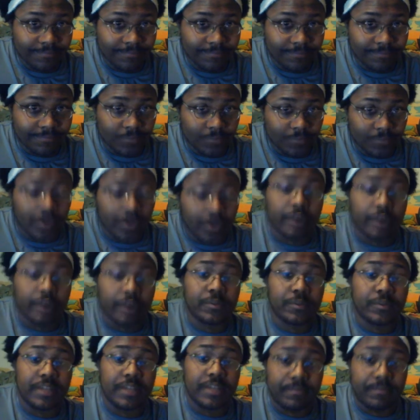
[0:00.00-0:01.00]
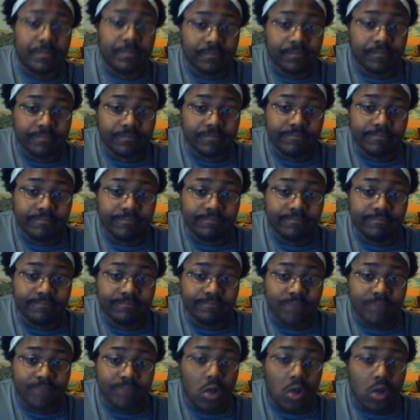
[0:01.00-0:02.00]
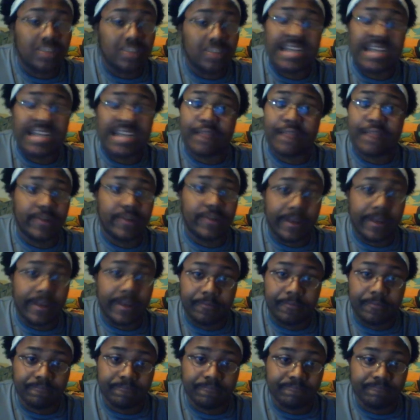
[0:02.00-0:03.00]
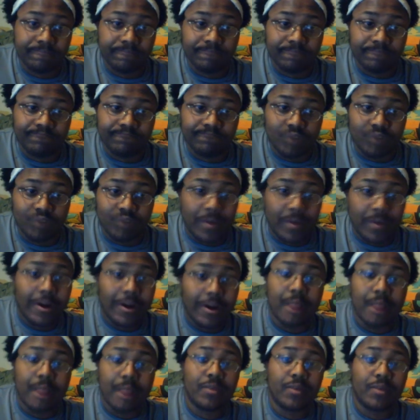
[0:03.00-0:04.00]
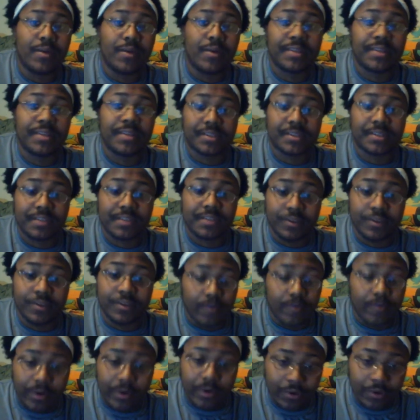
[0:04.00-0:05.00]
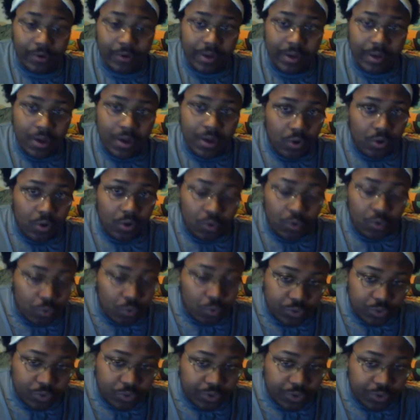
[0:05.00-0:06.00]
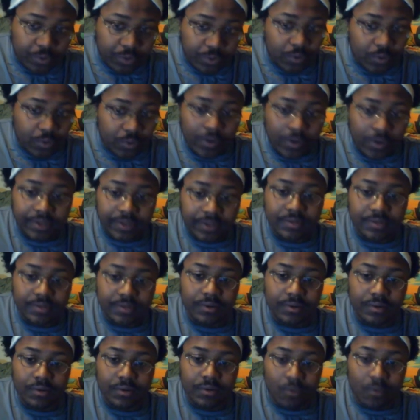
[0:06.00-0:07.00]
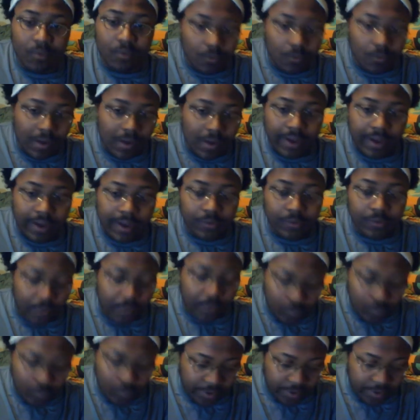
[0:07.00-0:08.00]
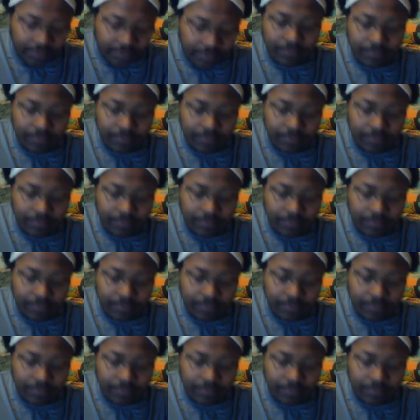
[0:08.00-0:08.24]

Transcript: 100%. All day, every day. No matter how many ways I see it, no matter who's doing what, or why, when, where,